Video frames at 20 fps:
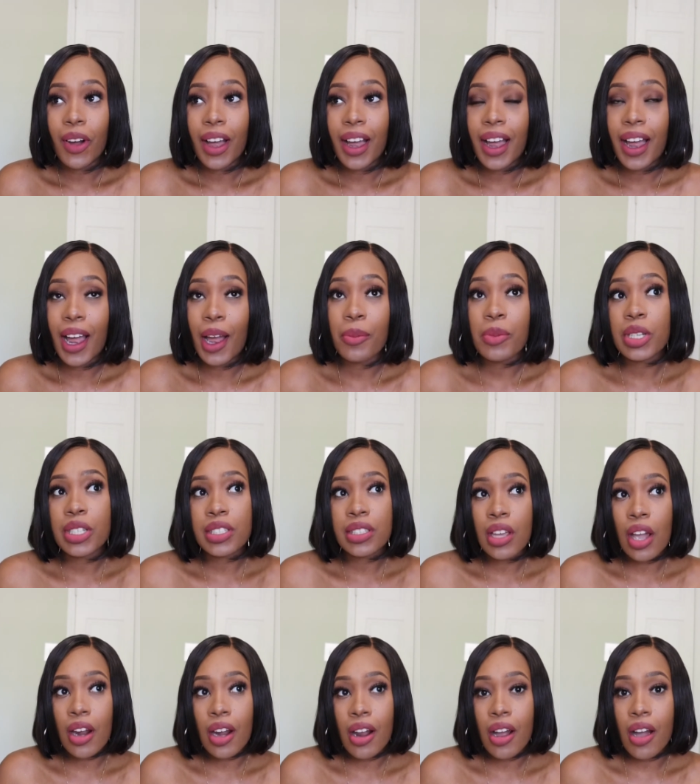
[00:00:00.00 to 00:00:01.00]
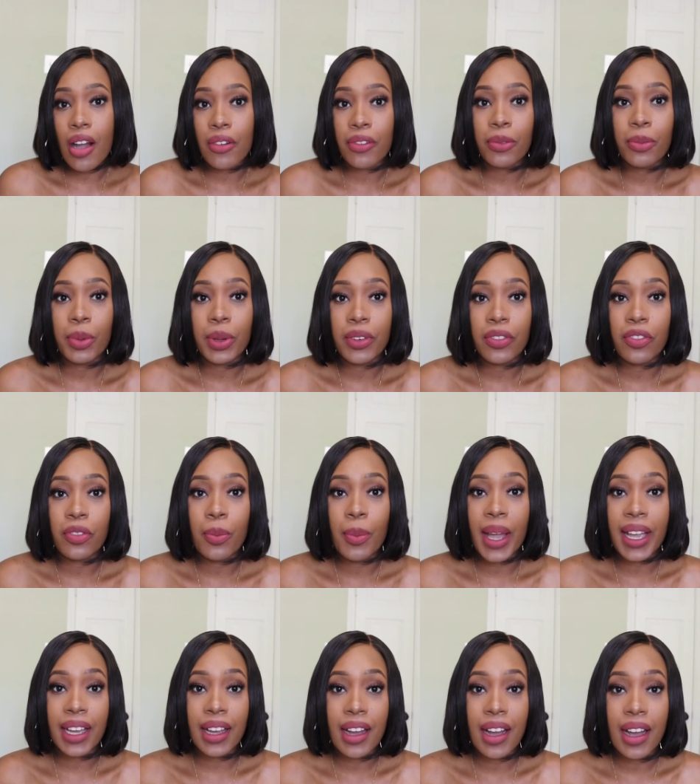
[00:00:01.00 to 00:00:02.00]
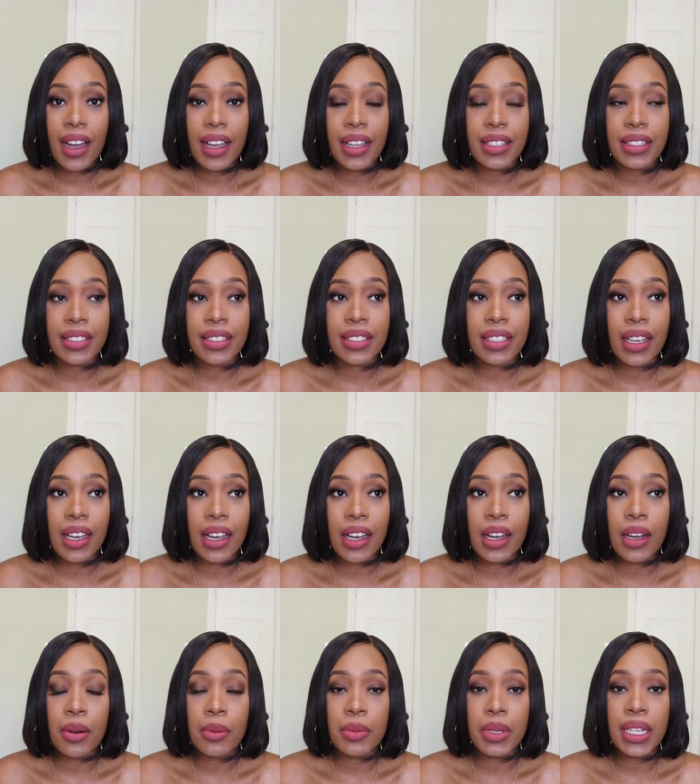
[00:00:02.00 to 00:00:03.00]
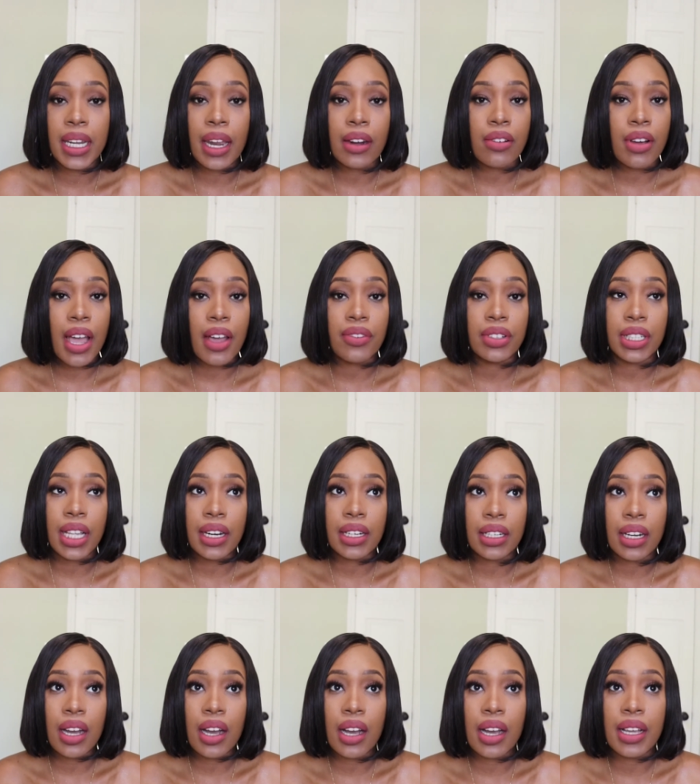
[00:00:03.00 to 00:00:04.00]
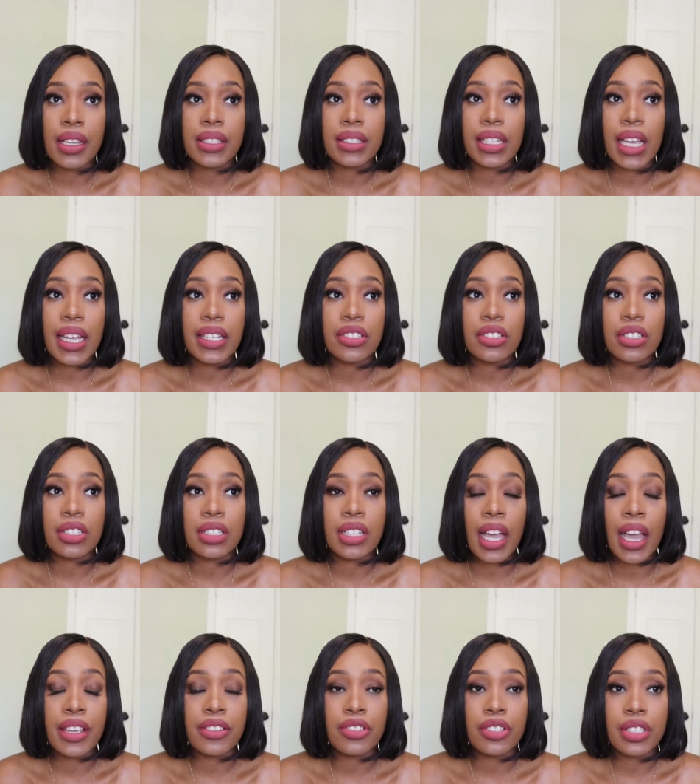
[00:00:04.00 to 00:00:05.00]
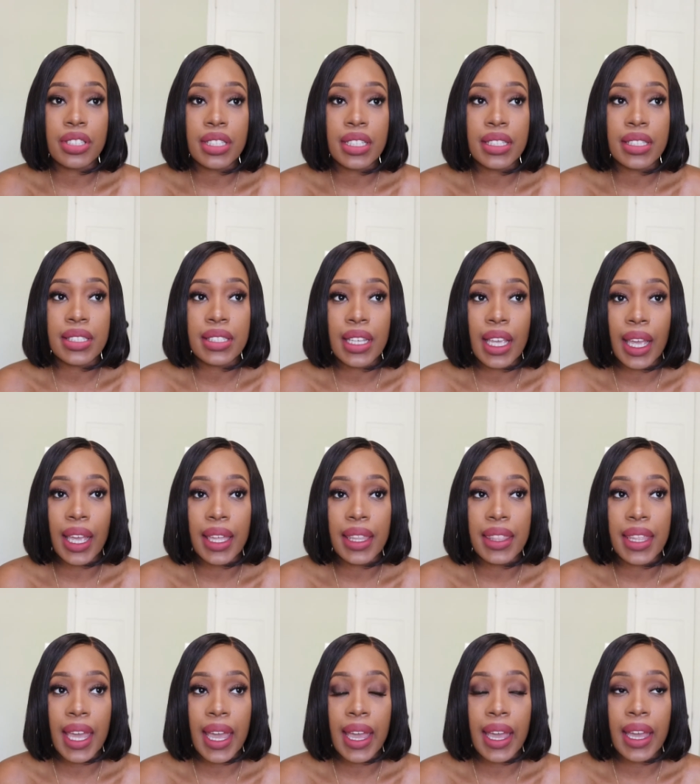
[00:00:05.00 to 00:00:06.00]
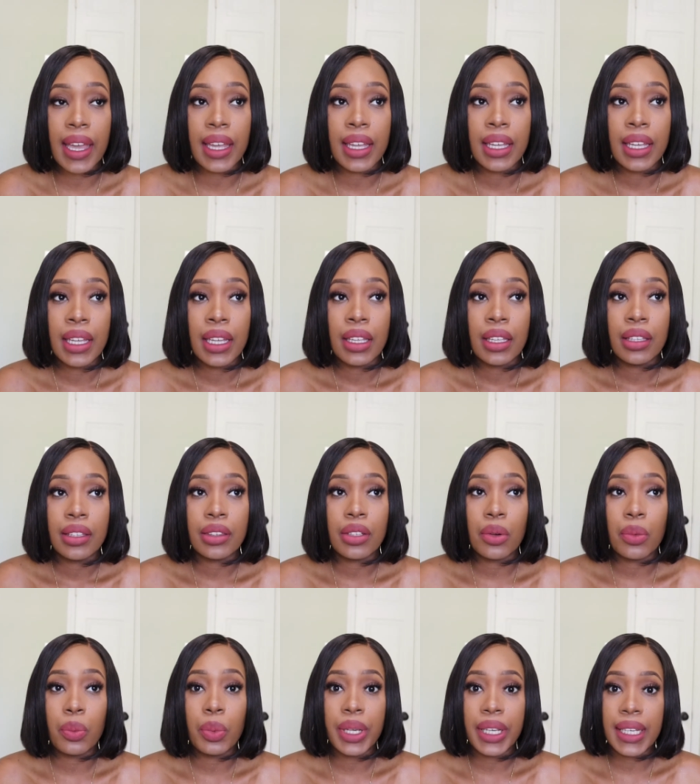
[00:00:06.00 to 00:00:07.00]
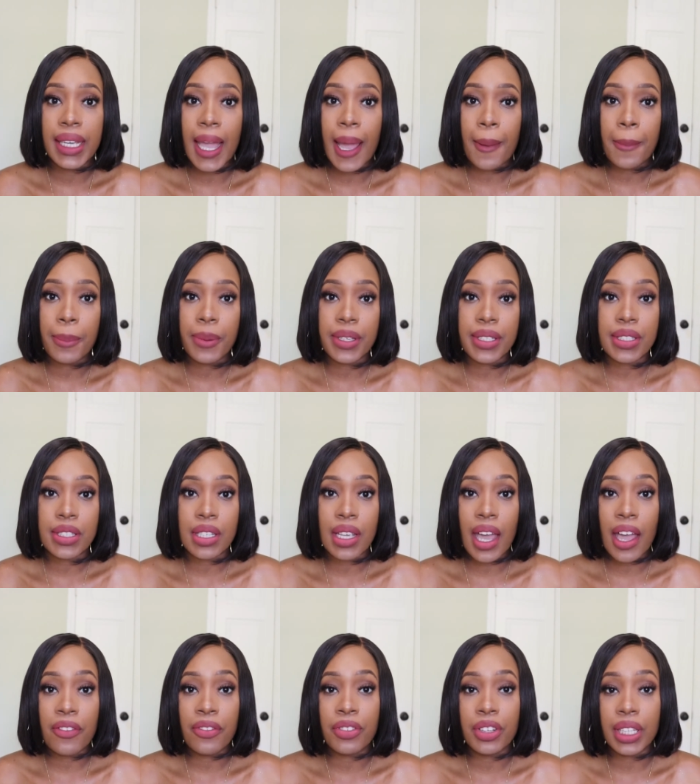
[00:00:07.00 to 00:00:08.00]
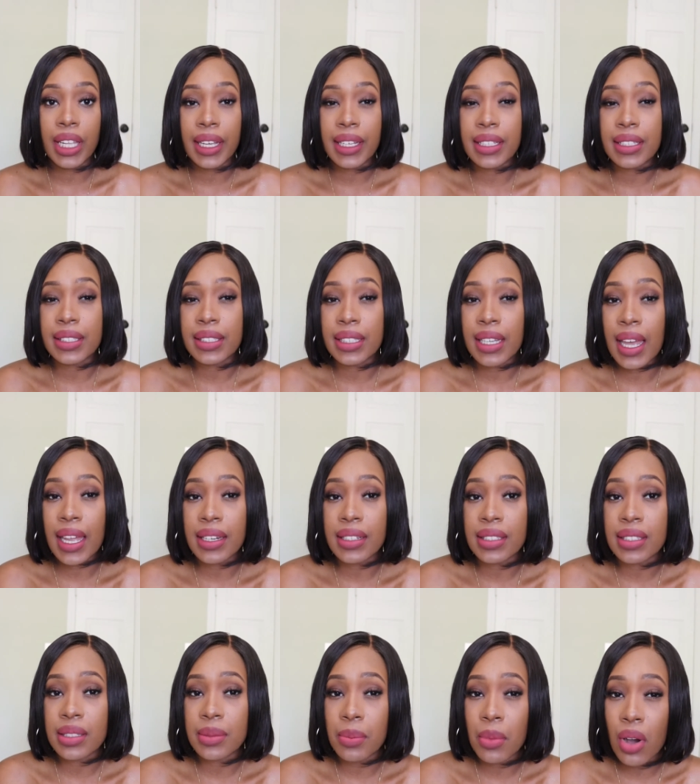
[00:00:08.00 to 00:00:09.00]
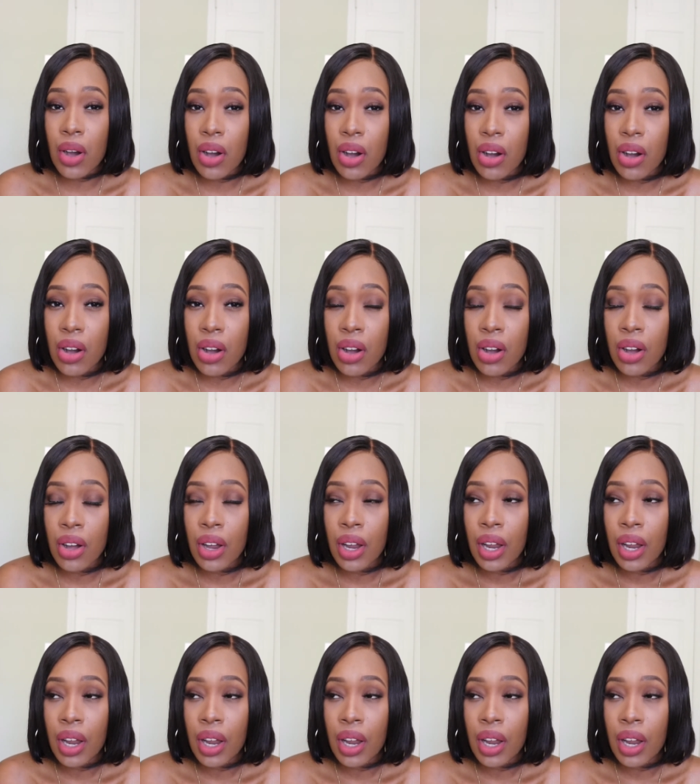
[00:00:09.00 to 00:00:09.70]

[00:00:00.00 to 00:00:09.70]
I'm gonna start off with my cons, and I don't have a lot of cons. I just could say that the wig cap I feel like it's kind of small.